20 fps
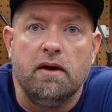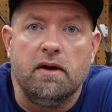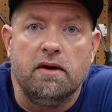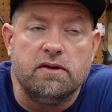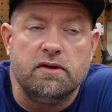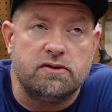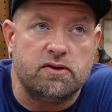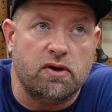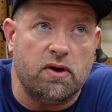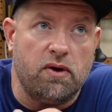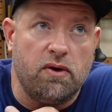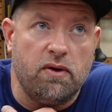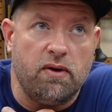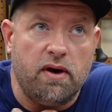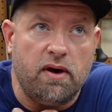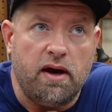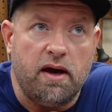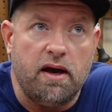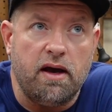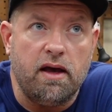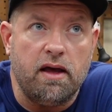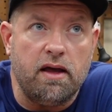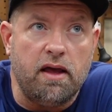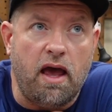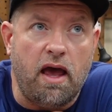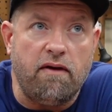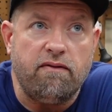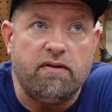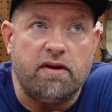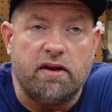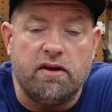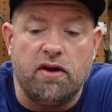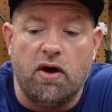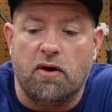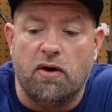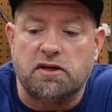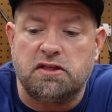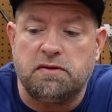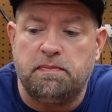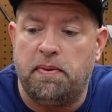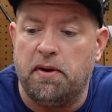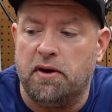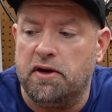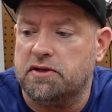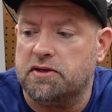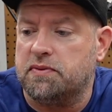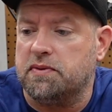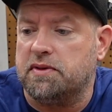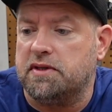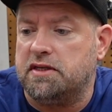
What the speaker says: So having no experience with the